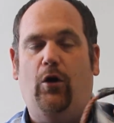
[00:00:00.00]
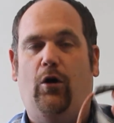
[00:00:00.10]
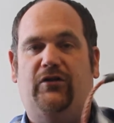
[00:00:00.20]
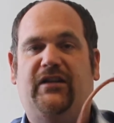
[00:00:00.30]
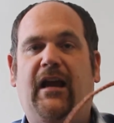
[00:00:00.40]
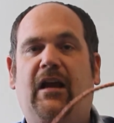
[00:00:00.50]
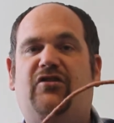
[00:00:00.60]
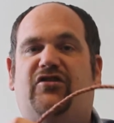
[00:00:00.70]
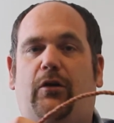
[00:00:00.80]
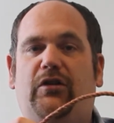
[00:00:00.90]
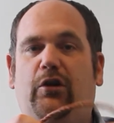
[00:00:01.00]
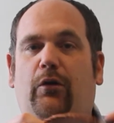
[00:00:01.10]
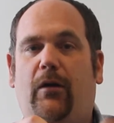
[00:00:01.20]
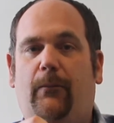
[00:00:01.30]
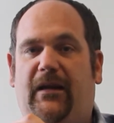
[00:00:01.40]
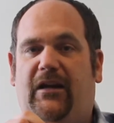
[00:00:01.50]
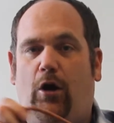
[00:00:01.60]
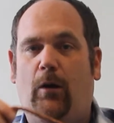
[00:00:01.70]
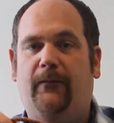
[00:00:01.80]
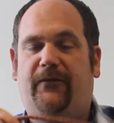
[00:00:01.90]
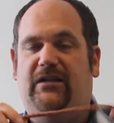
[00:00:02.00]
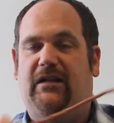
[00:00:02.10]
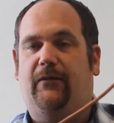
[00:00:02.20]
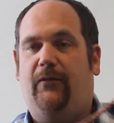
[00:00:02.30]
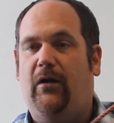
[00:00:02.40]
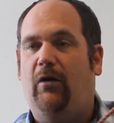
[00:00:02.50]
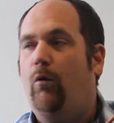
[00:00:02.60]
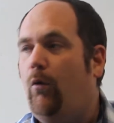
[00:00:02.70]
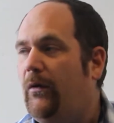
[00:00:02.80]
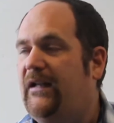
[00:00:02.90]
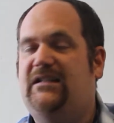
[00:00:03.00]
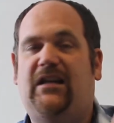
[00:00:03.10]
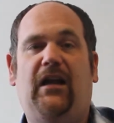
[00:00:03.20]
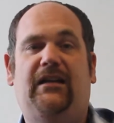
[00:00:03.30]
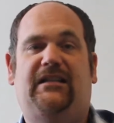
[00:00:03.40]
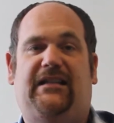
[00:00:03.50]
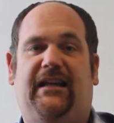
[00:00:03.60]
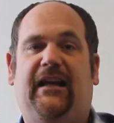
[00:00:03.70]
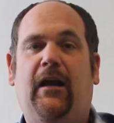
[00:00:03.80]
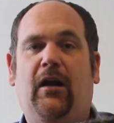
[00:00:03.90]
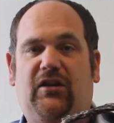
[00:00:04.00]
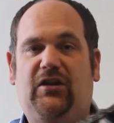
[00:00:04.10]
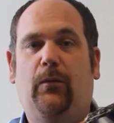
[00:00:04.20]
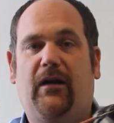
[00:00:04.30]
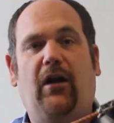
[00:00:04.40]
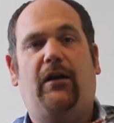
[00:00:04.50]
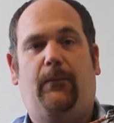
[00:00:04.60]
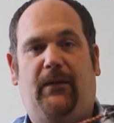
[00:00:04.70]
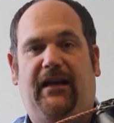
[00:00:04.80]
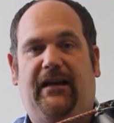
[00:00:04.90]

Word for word: God so you can be confident that all eternity you are going to be